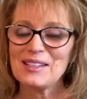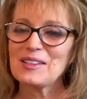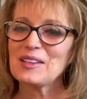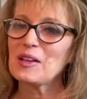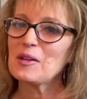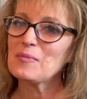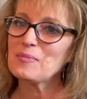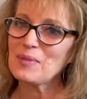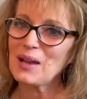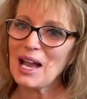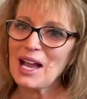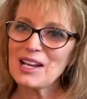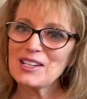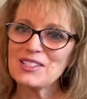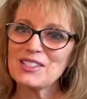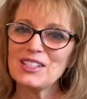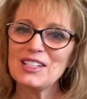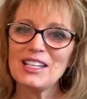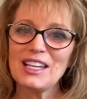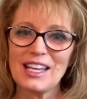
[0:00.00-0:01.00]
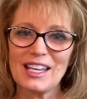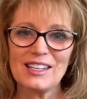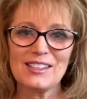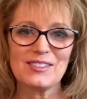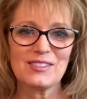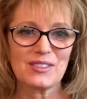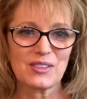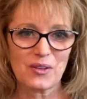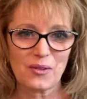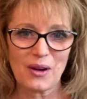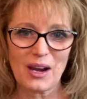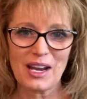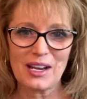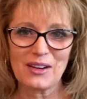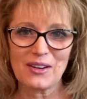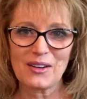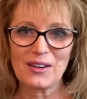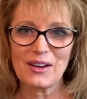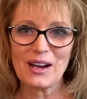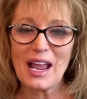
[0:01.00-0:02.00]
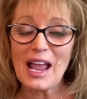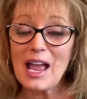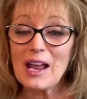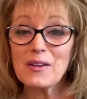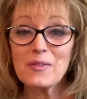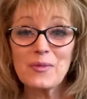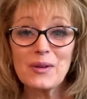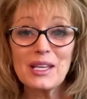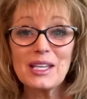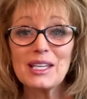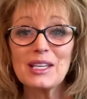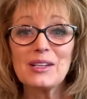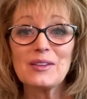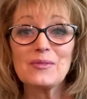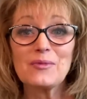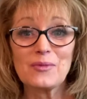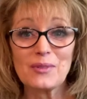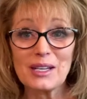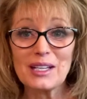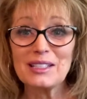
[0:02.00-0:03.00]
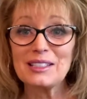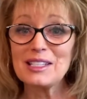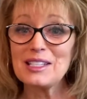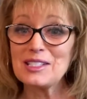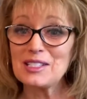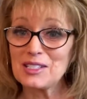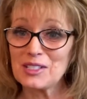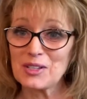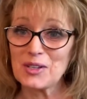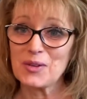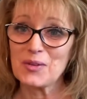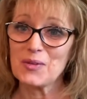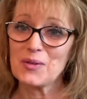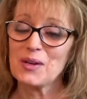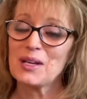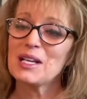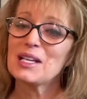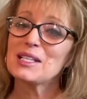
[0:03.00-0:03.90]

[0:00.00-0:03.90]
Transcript: compassion is greater and we can really do